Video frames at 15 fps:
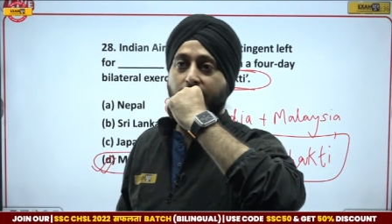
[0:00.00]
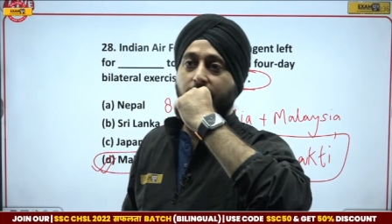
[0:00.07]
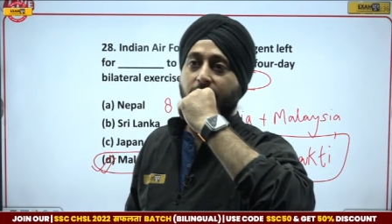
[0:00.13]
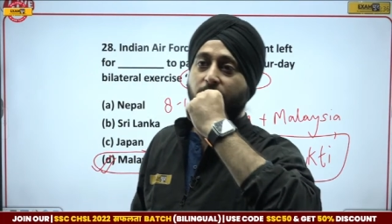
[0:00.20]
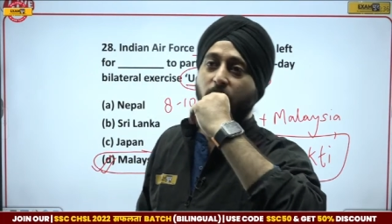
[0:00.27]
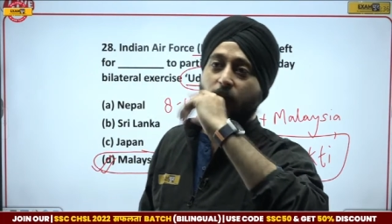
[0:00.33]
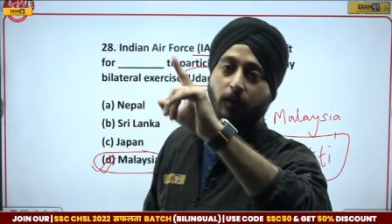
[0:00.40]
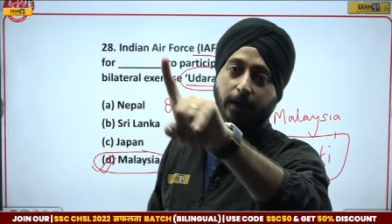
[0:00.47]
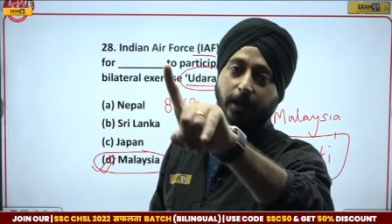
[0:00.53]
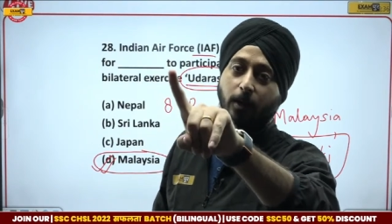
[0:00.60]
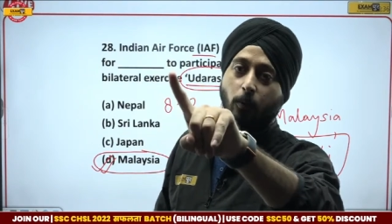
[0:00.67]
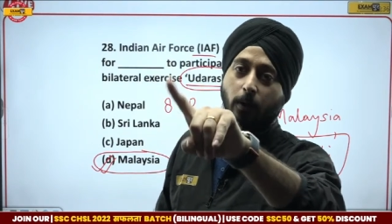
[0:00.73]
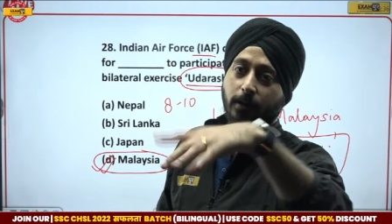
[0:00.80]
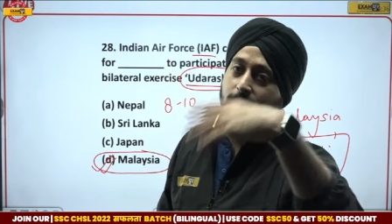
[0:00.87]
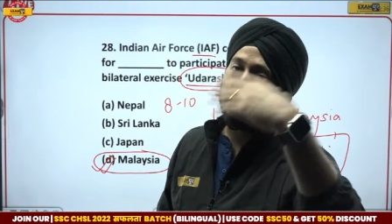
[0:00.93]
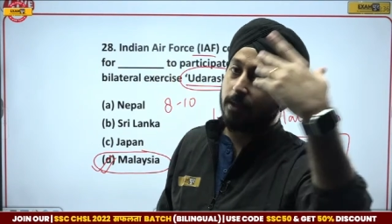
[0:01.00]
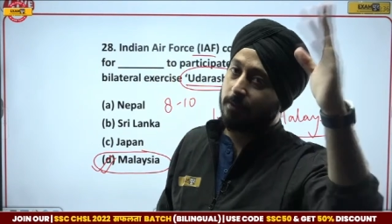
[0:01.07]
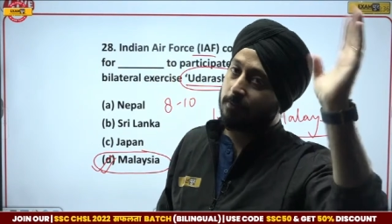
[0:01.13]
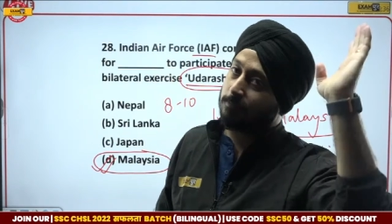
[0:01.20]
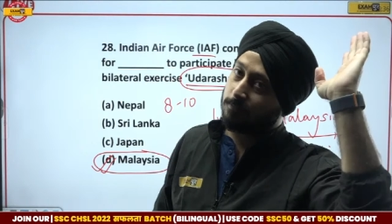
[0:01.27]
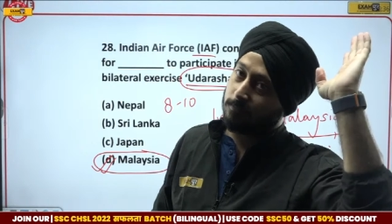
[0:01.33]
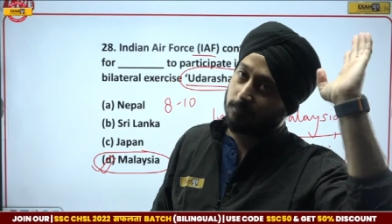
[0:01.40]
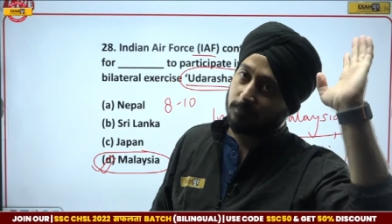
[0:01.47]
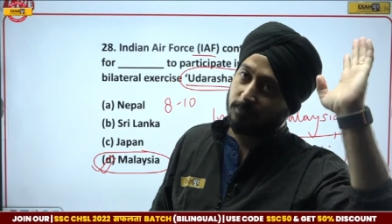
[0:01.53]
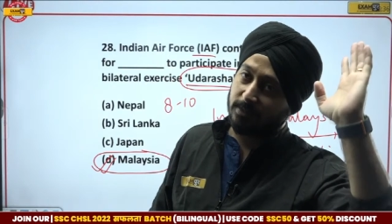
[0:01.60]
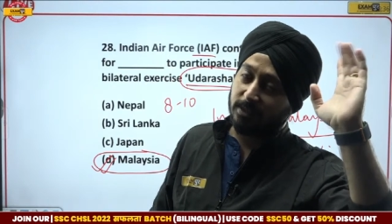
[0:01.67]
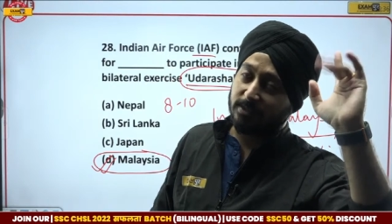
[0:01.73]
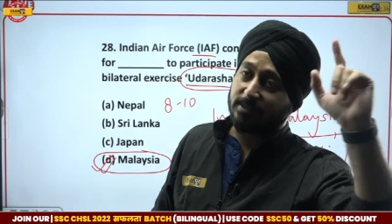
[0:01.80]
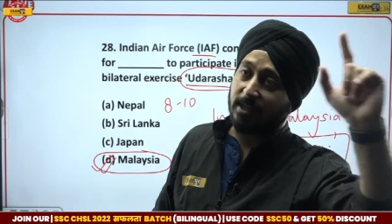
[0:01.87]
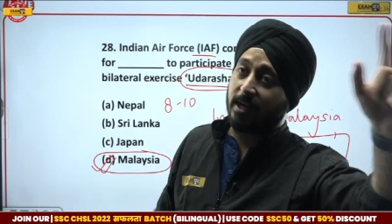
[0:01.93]
if you forget one, then there's
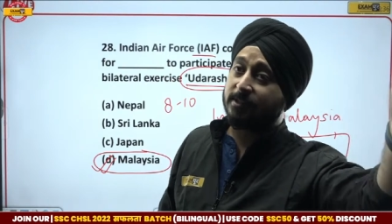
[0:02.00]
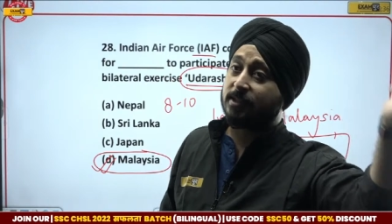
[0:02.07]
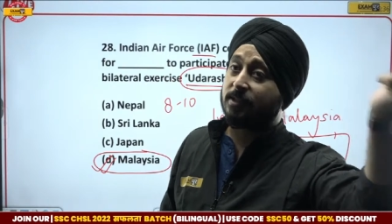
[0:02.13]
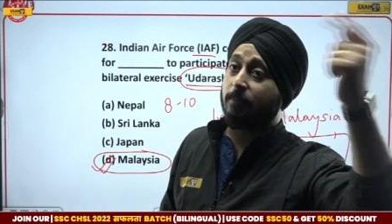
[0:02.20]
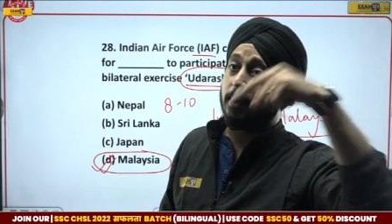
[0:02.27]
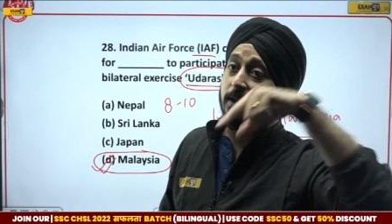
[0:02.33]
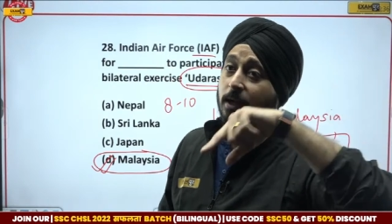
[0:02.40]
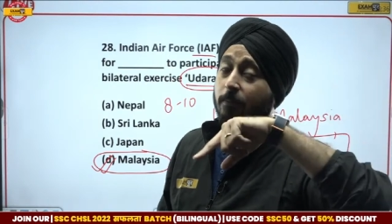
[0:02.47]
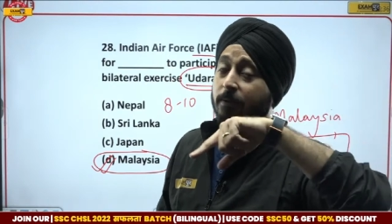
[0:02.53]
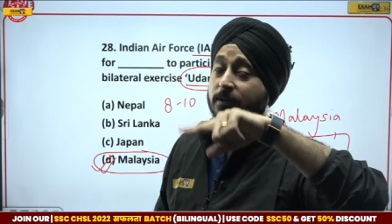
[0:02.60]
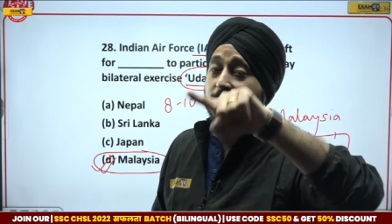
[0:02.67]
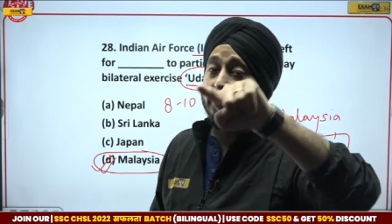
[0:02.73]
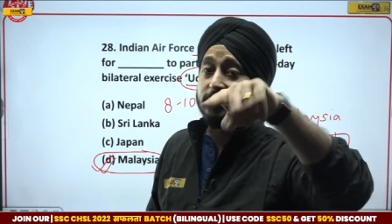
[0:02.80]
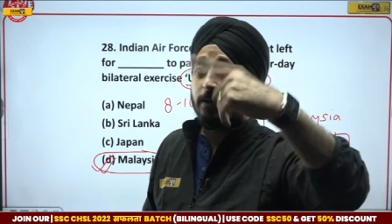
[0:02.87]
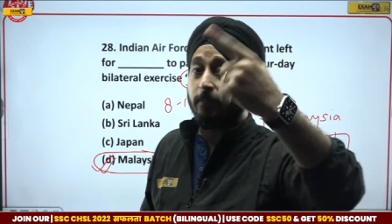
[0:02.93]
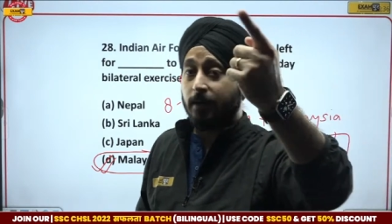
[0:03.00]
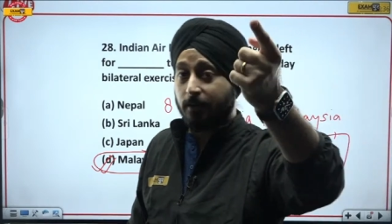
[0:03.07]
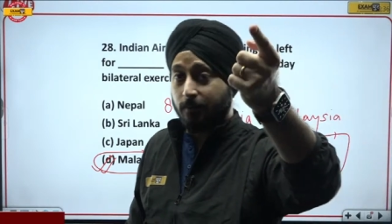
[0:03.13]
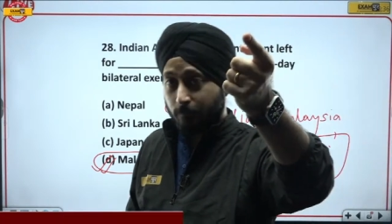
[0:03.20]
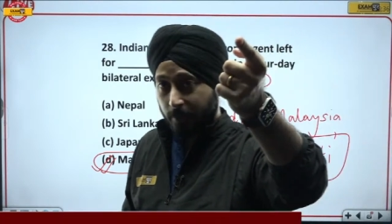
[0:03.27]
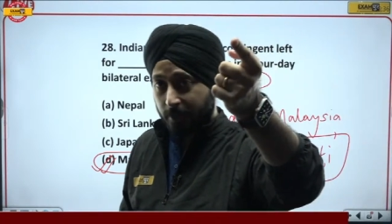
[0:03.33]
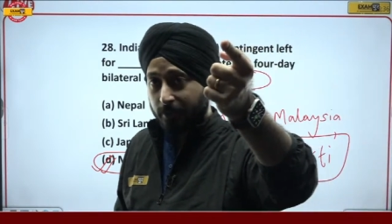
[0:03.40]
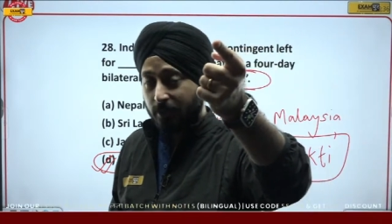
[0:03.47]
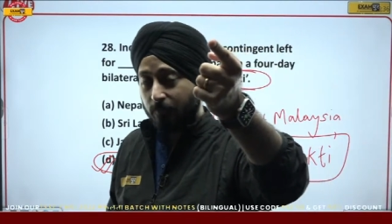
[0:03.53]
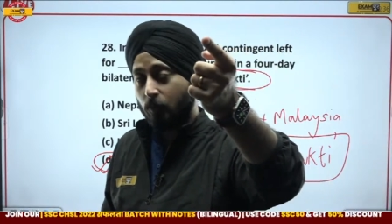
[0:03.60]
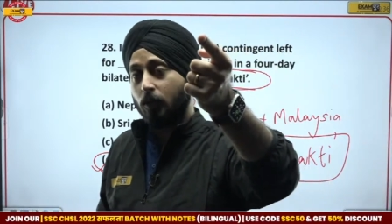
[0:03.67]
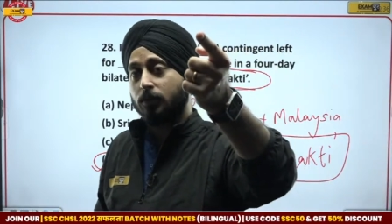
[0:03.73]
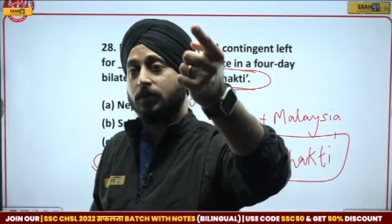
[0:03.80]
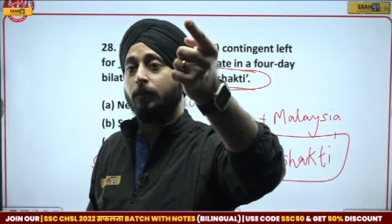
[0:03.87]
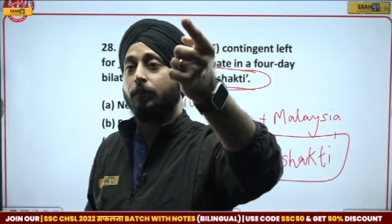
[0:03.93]
a chance it might come in the exam and might give
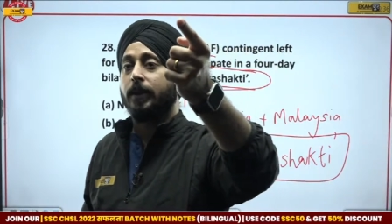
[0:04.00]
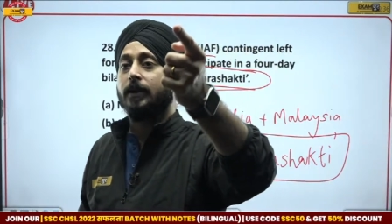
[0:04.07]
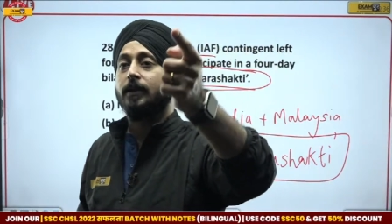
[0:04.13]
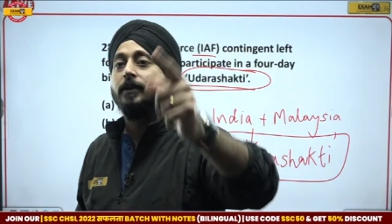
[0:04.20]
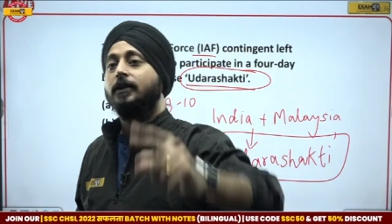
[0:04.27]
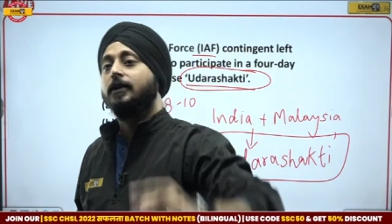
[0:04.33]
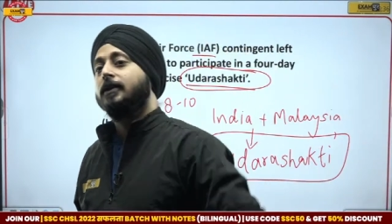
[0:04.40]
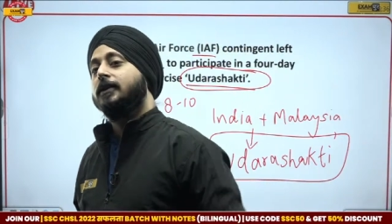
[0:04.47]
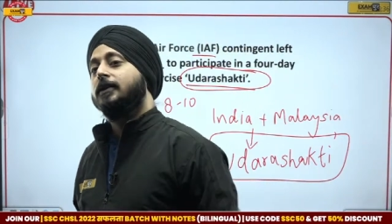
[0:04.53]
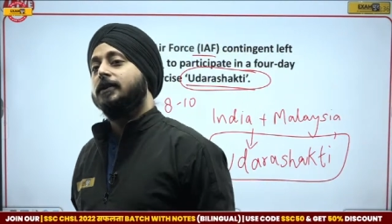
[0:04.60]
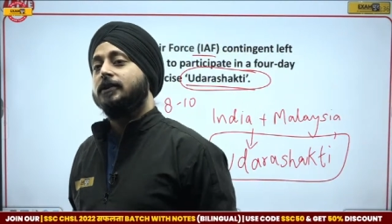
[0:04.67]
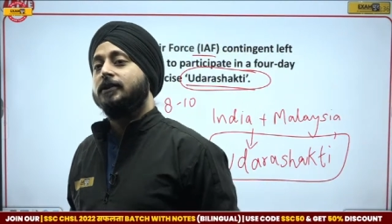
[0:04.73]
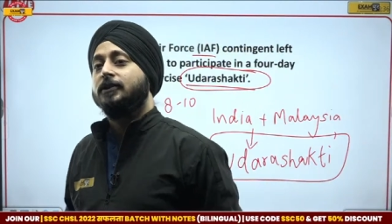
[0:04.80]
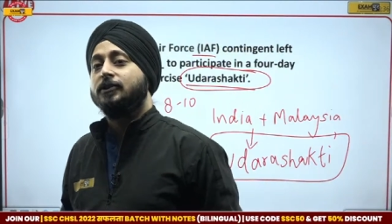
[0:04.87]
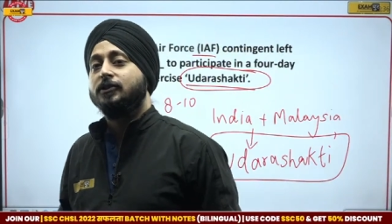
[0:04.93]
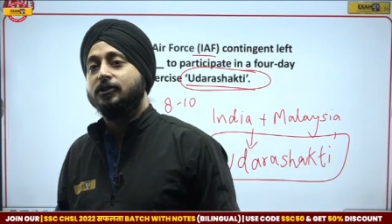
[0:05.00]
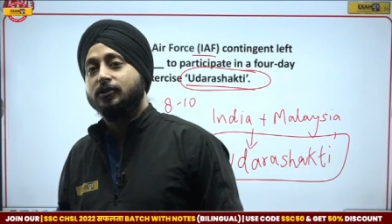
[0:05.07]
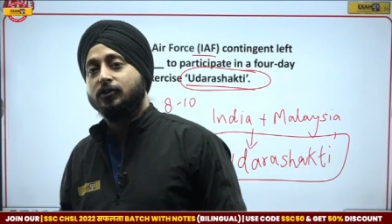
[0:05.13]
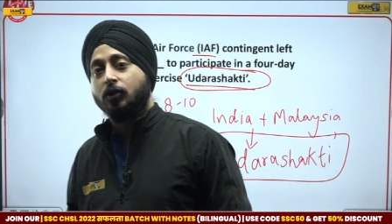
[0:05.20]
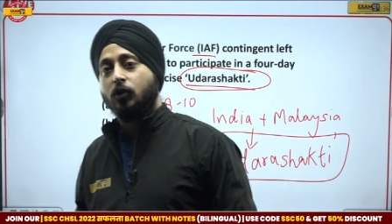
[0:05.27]
you some pain. So